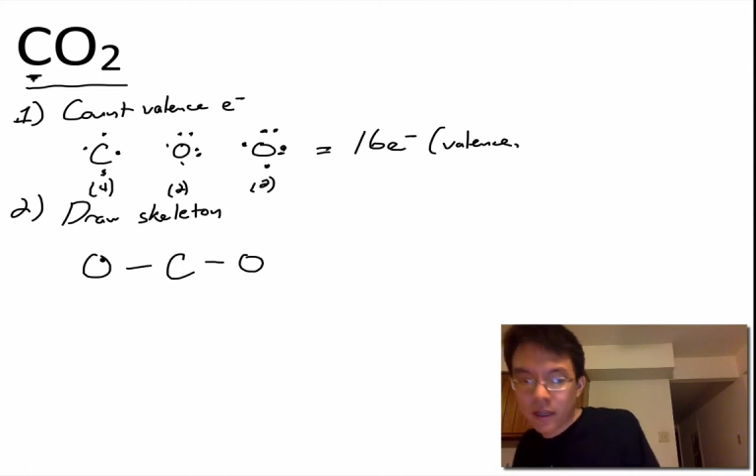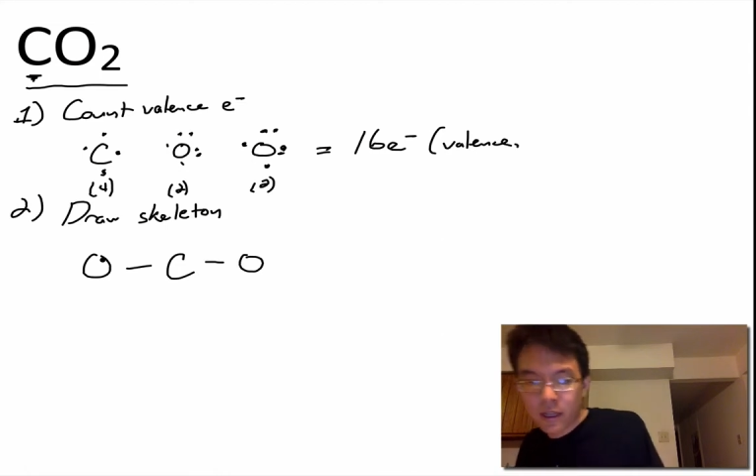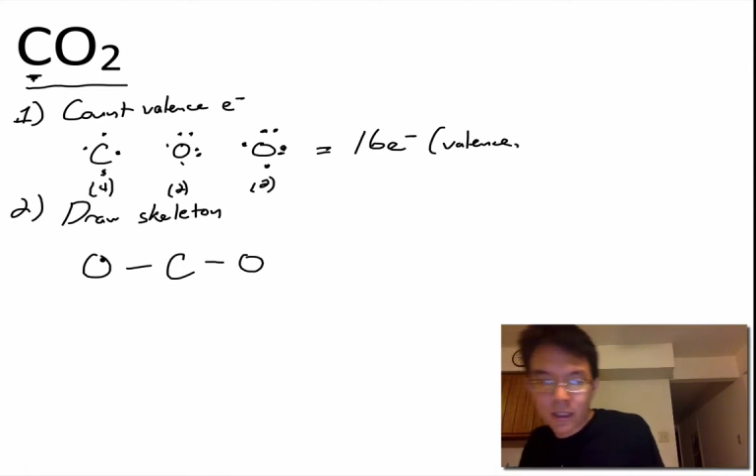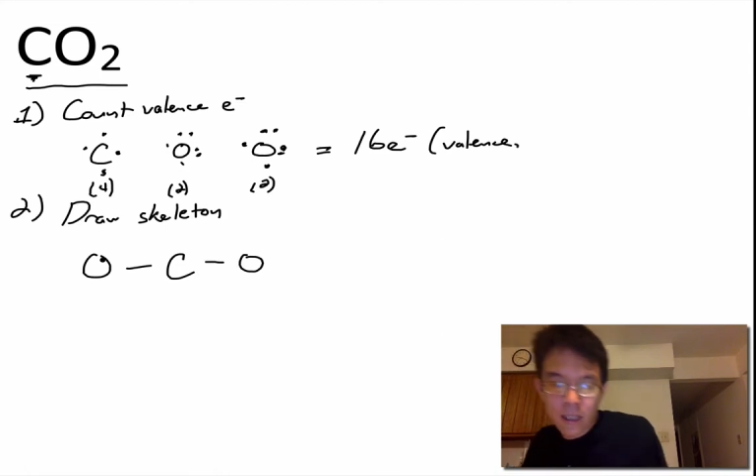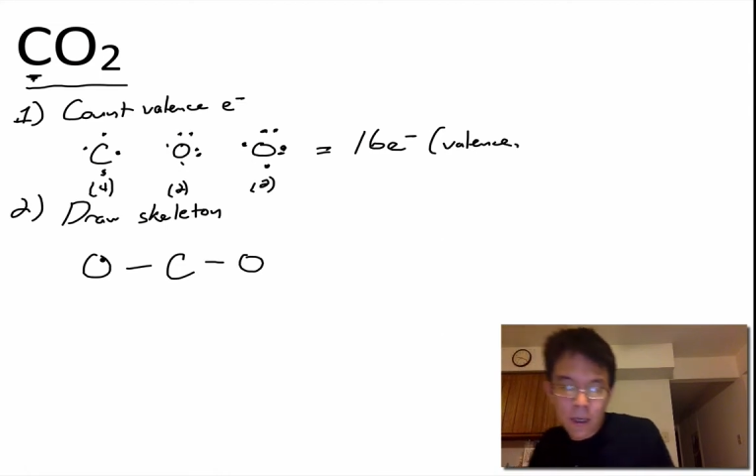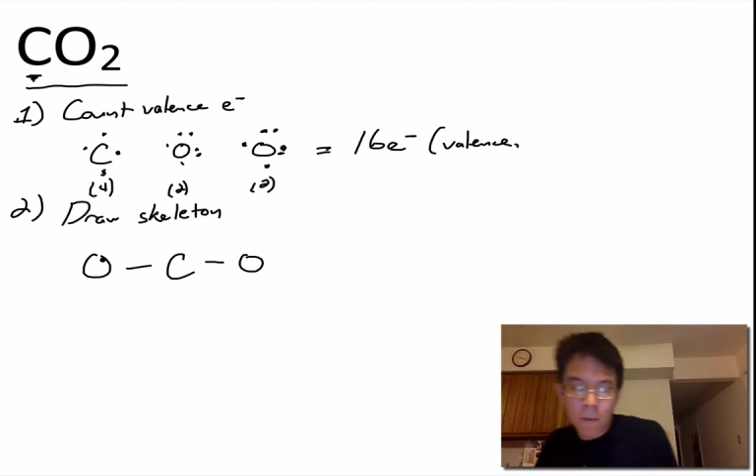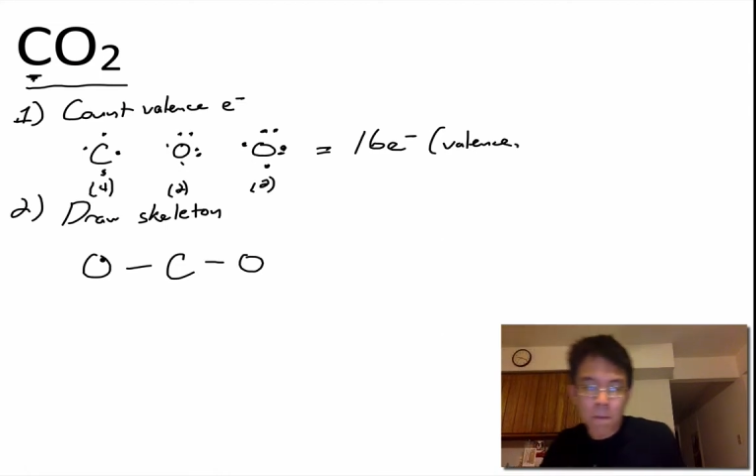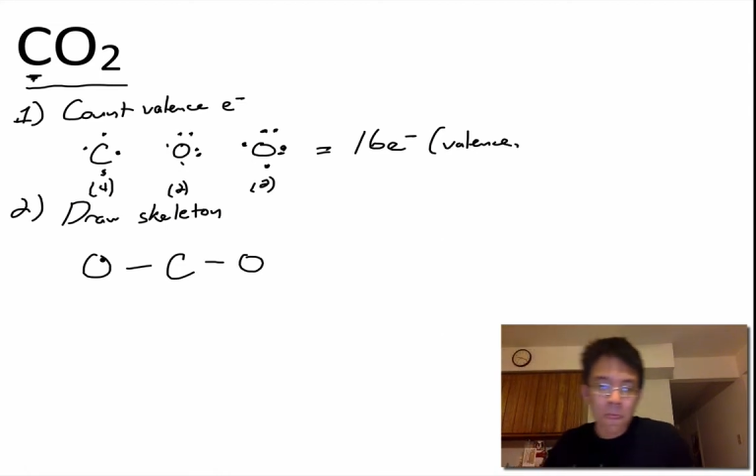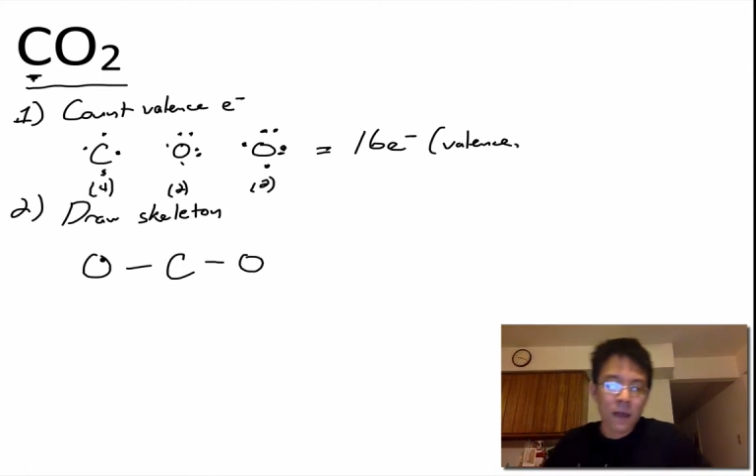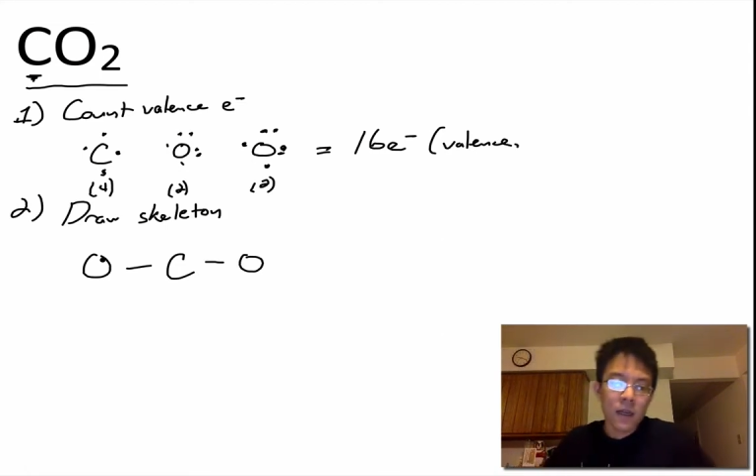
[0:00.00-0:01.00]
idea.
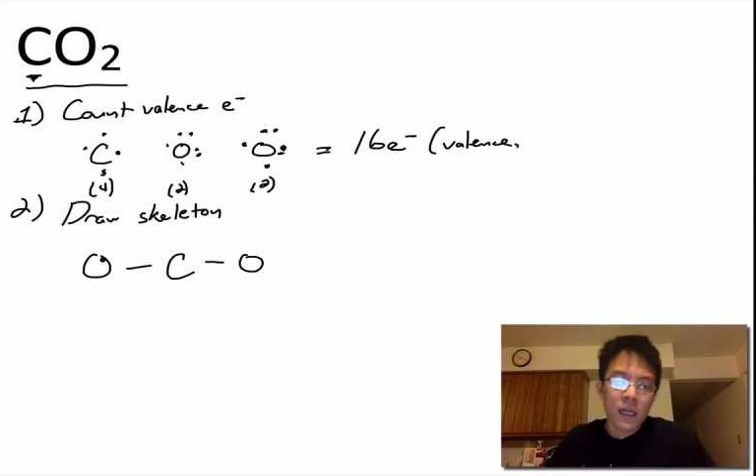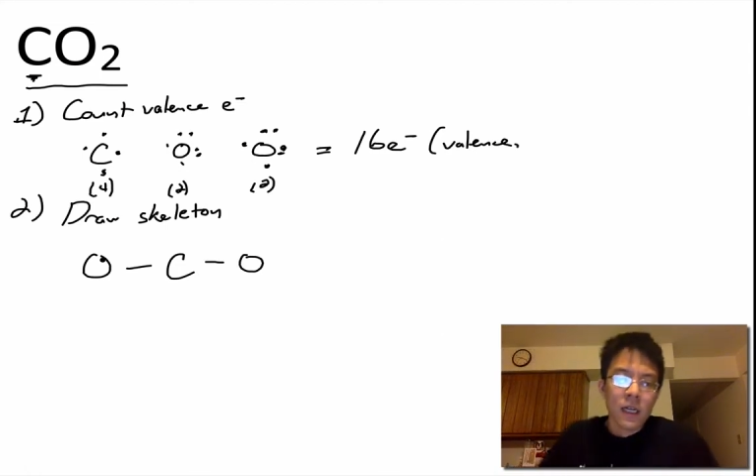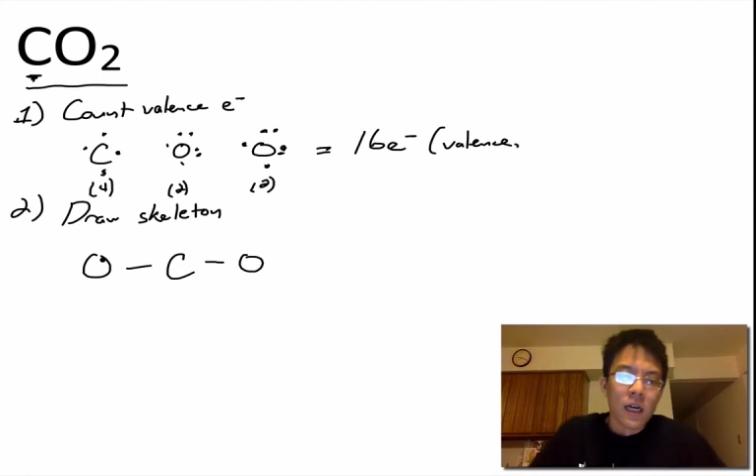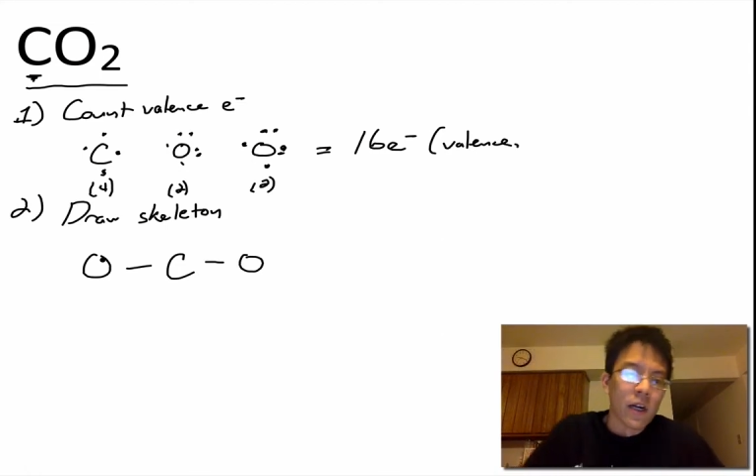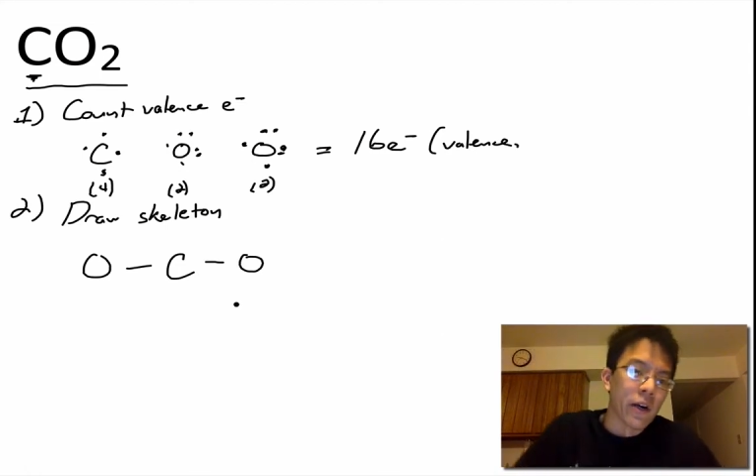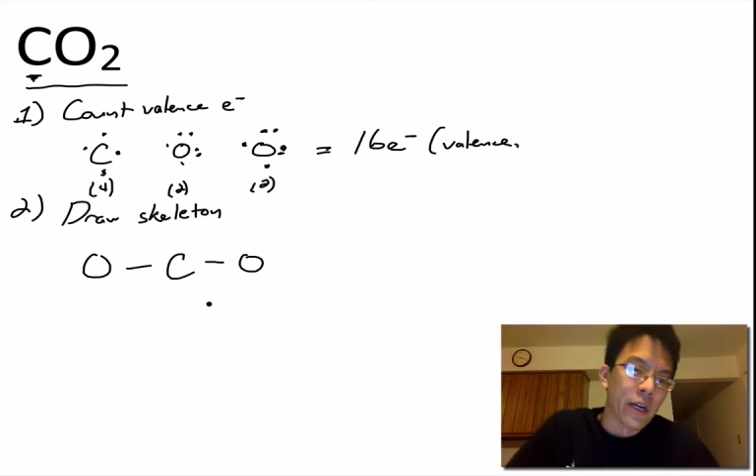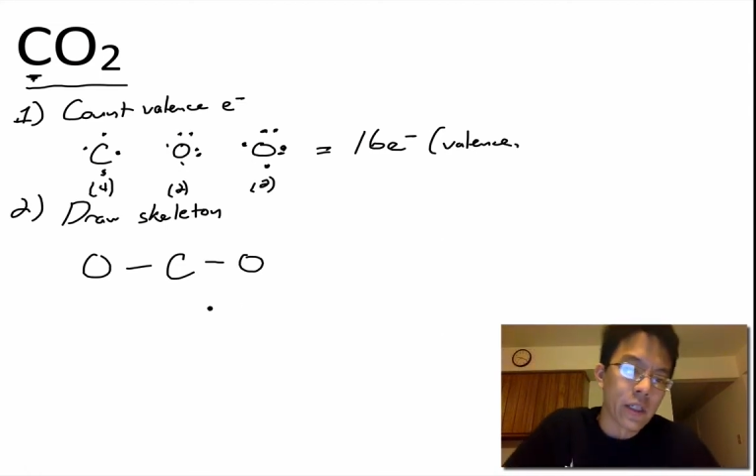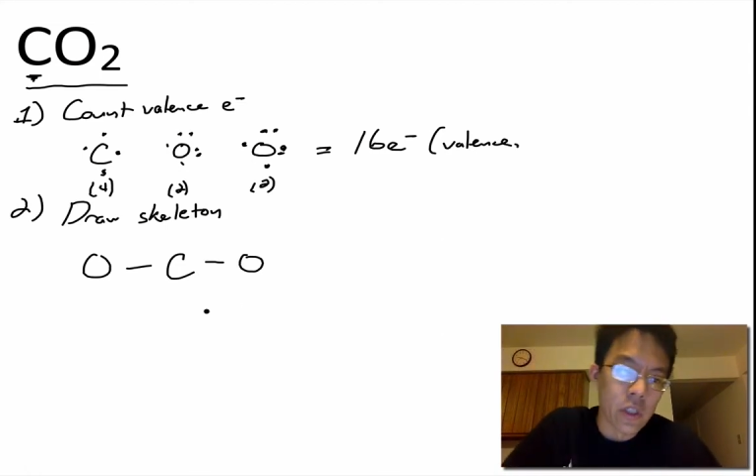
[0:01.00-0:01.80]
All right,